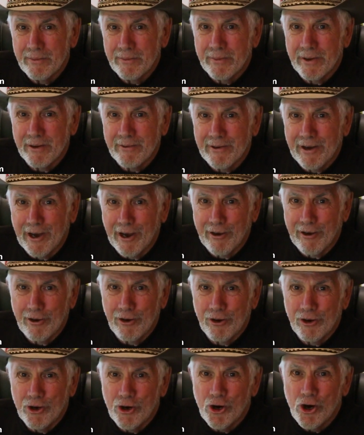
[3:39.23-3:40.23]
Barack
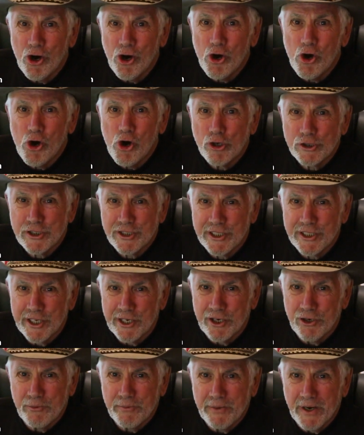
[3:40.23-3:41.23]

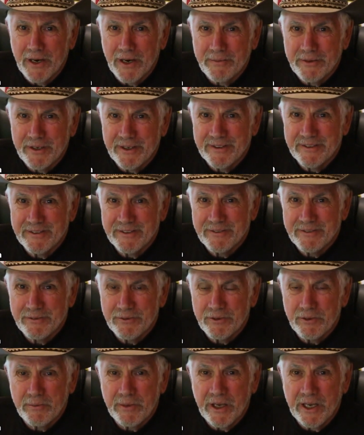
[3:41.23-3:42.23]
Hussein Obama
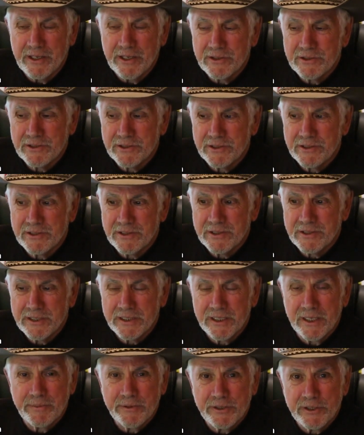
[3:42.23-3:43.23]
remains
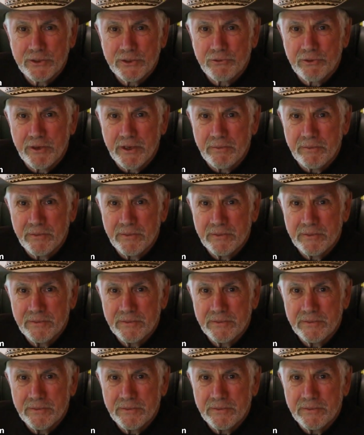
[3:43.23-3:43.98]
slim and trim.